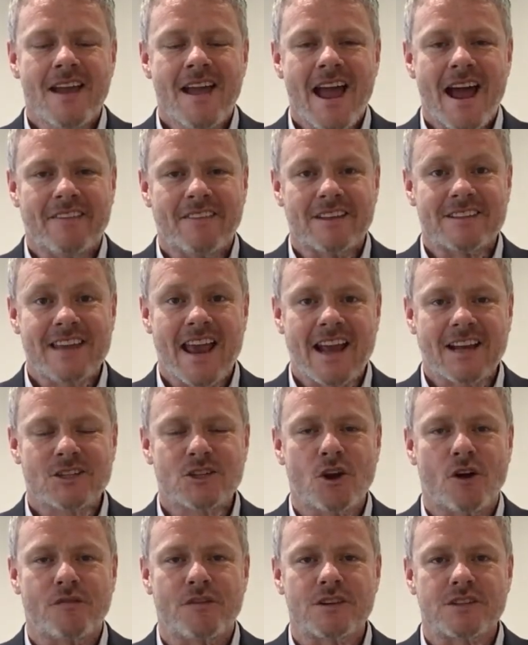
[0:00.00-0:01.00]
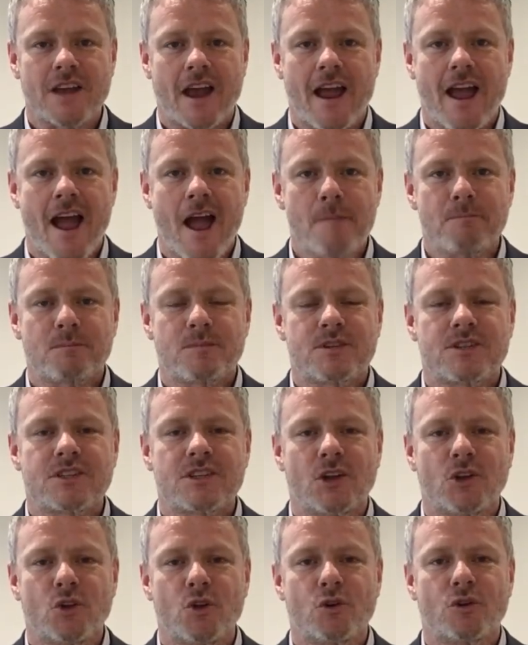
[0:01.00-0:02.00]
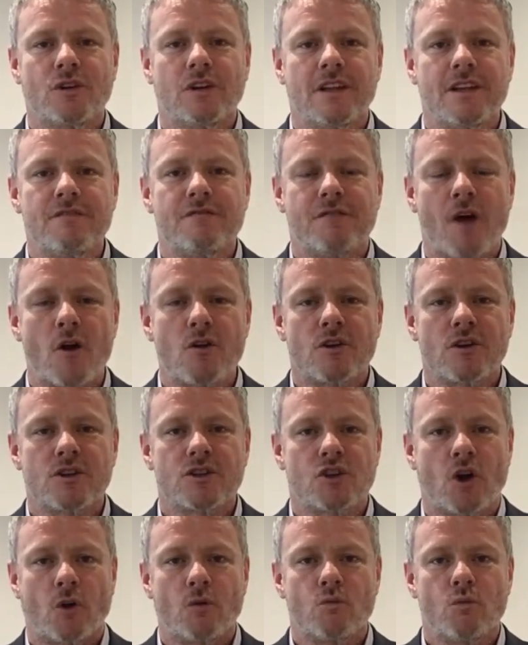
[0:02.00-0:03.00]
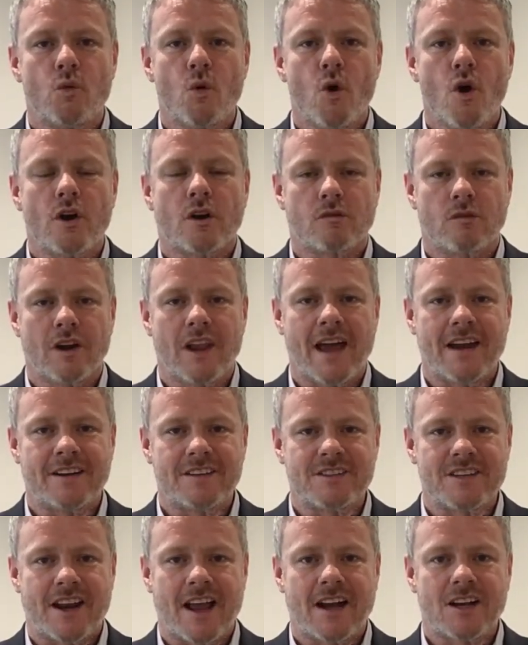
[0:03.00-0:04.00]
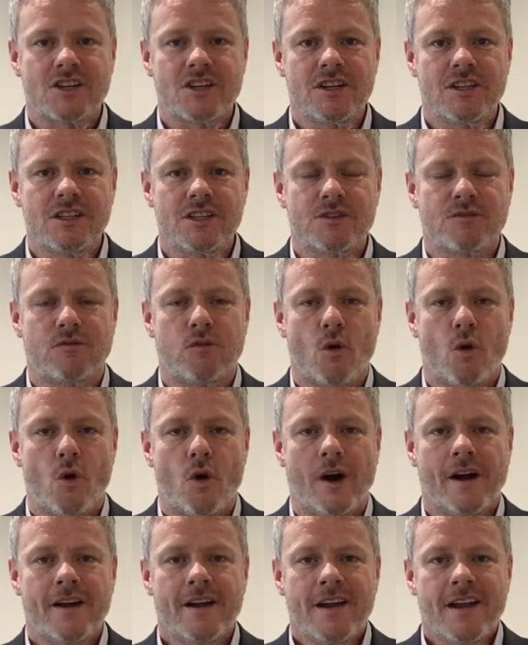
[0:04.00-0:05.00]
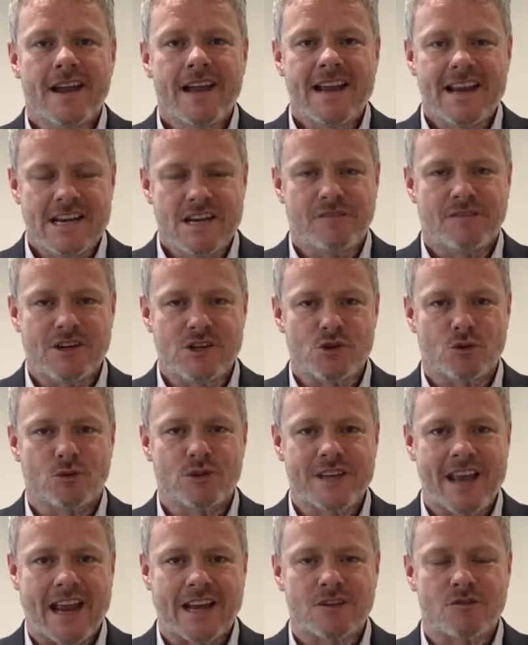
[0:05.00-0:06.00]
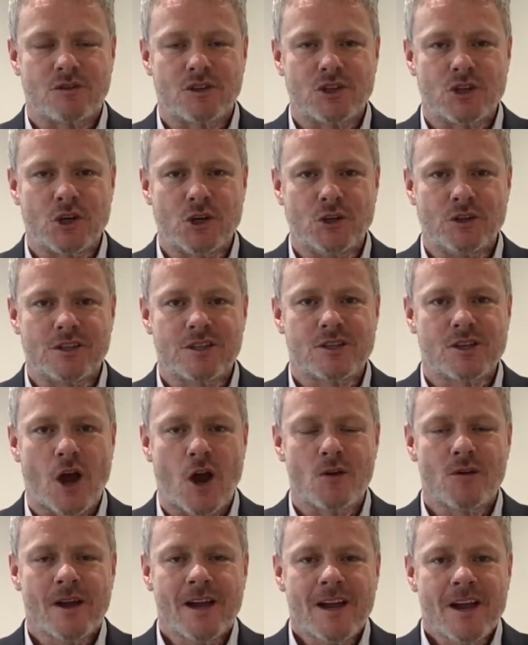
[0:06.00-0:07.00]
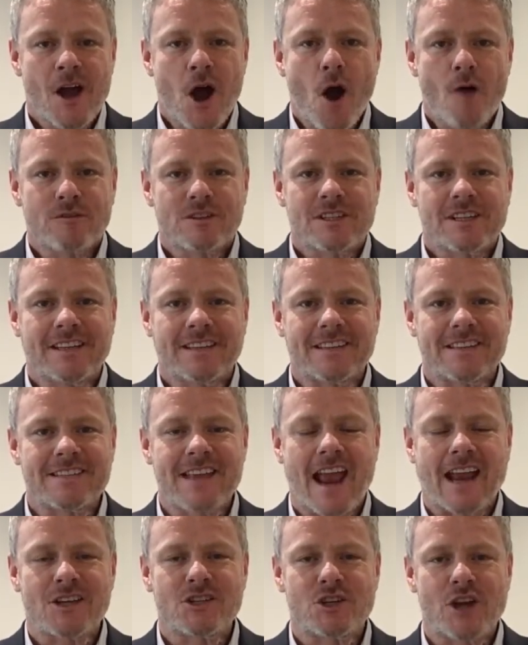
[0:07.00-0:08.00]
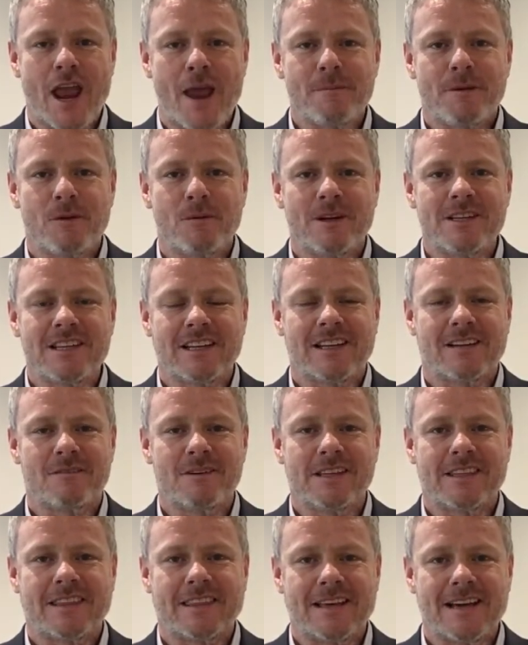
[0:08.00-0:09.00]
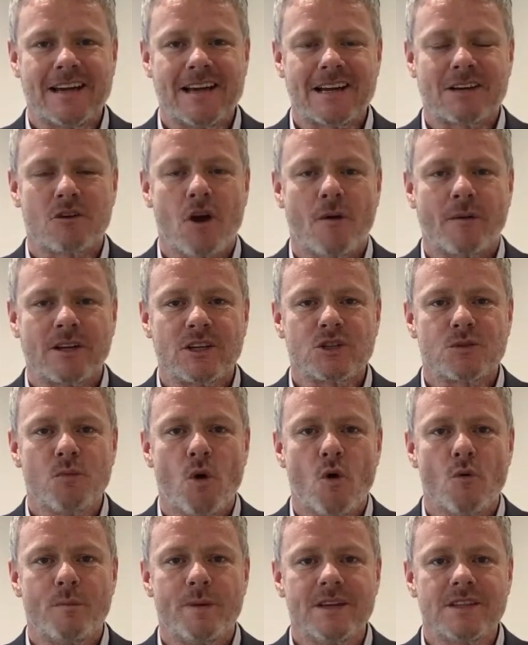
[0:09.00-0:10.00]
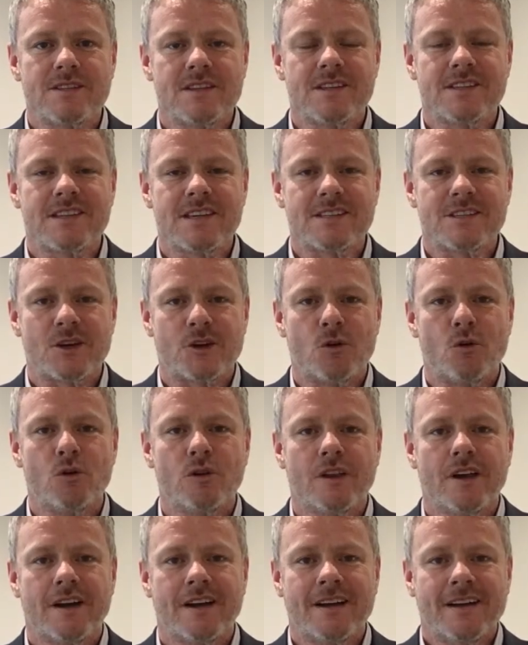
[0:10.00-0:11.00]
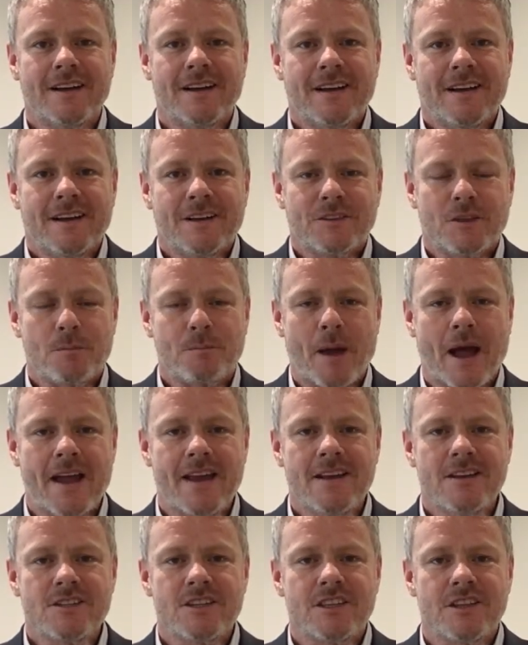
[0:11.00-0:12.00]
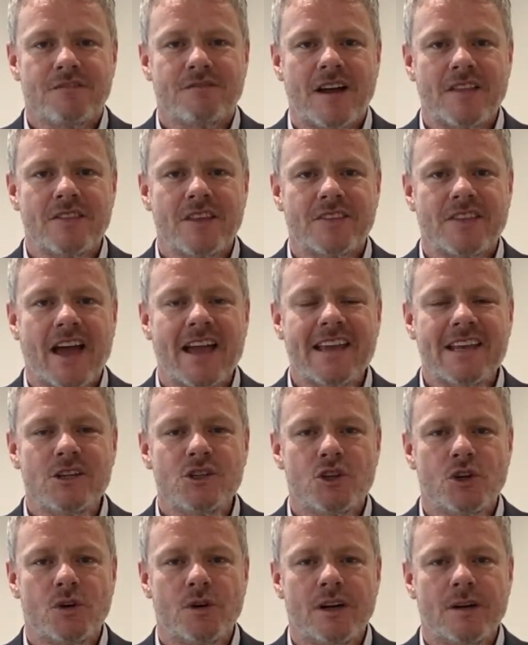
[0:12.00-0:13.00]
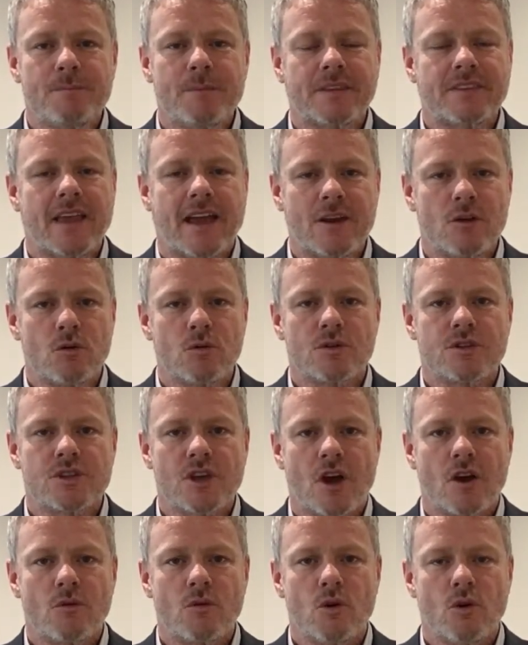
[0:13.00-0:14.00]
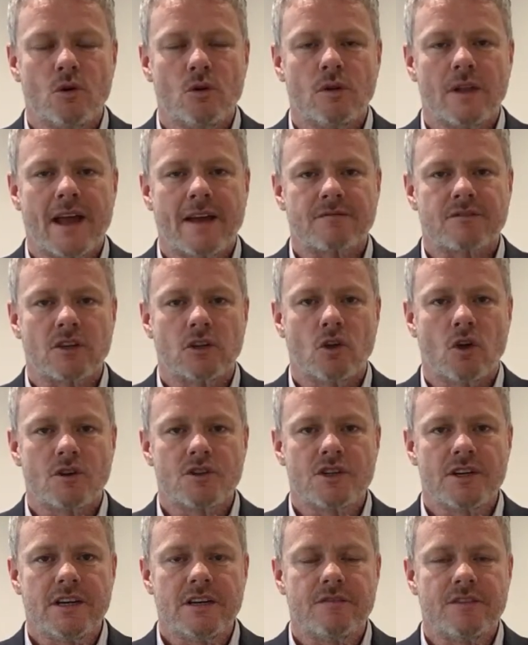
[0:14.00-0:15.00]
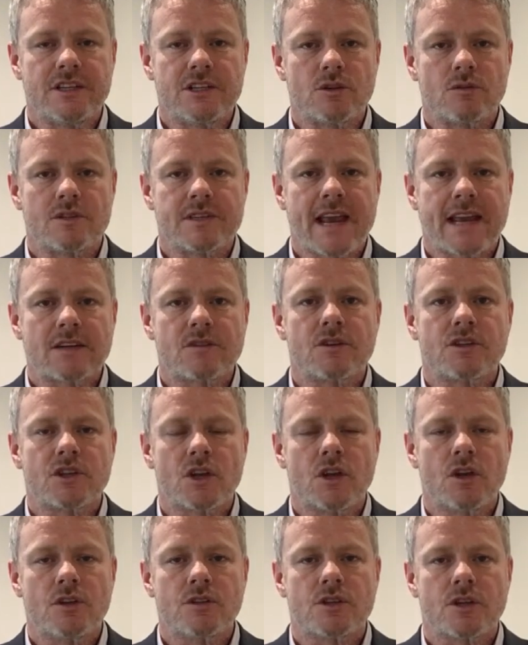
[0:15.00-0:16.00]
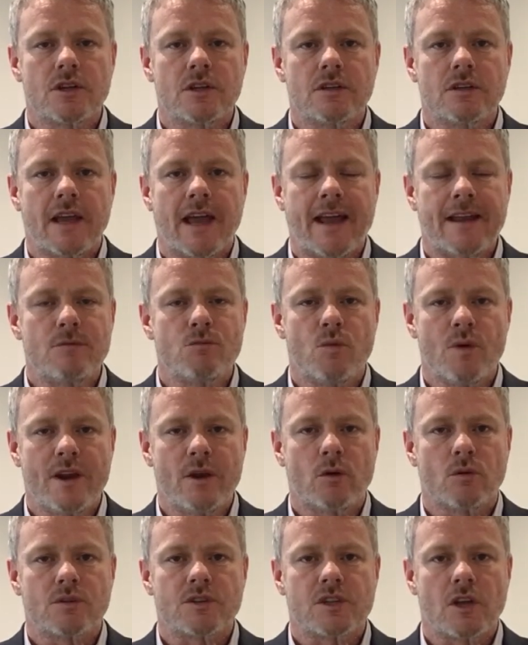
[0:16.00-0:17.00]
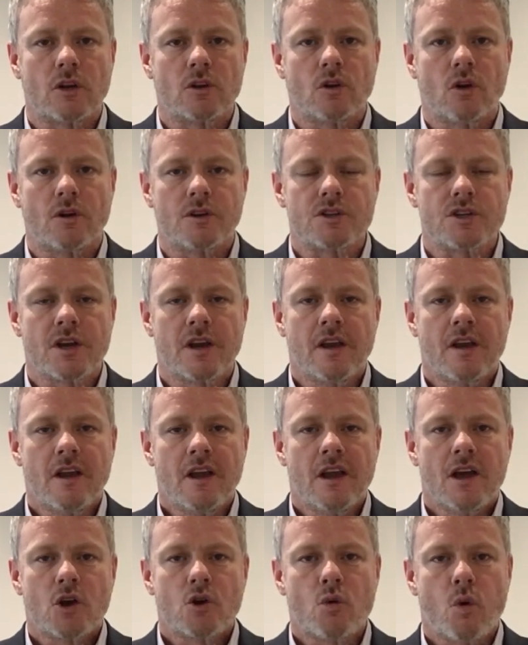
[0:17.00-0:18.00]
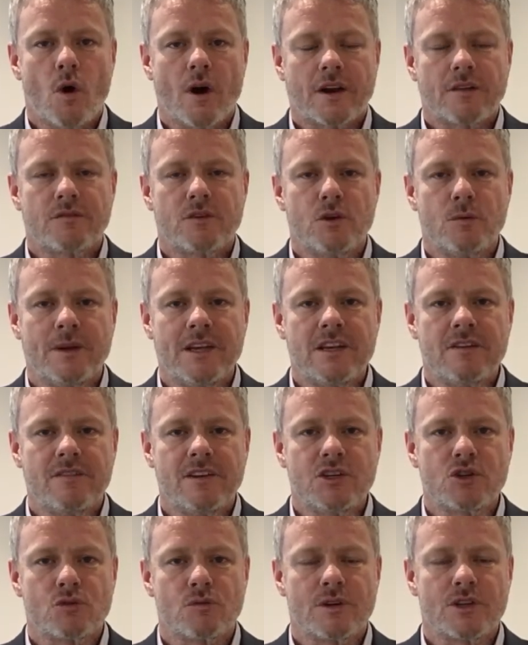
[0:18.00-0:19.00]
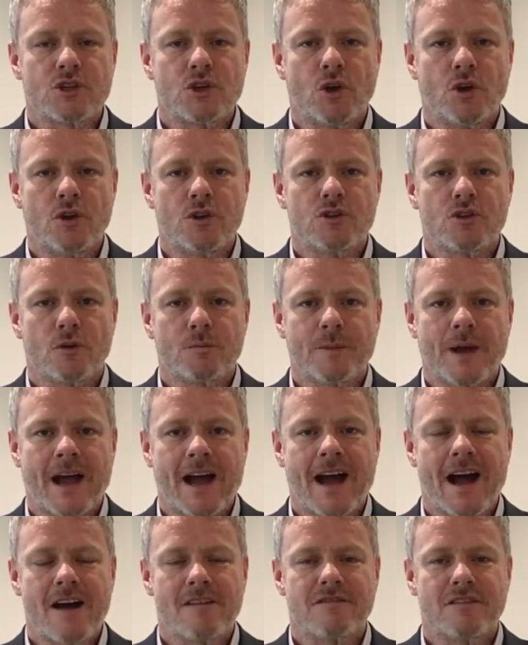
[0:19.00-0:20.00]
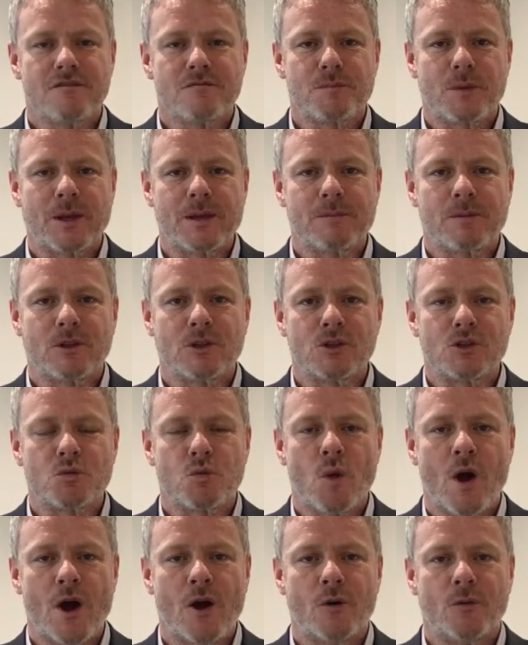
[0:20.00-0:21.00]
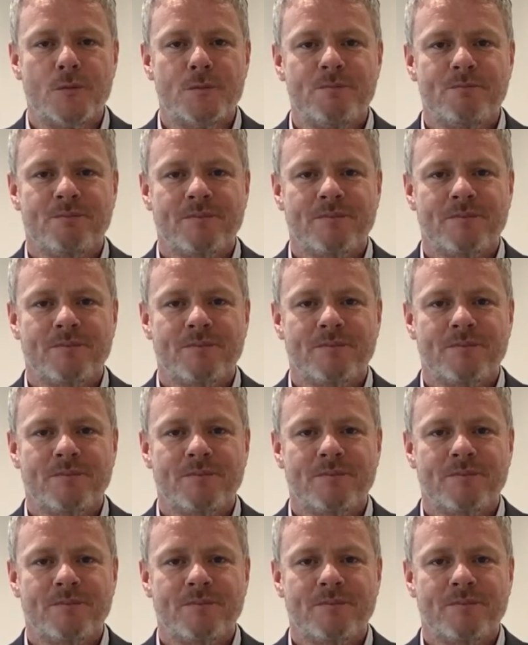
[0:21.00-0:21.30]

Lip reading: And the tax office are absolutely focused on work-related deductions for individual tax returns. So obviously at the Tax Champion we're dealing with growing small businesses and all the pains and the fun that they endure, but they also all have to lodge an individual tax returns, and we also lodge quite a few individual returns on behalf of people as well.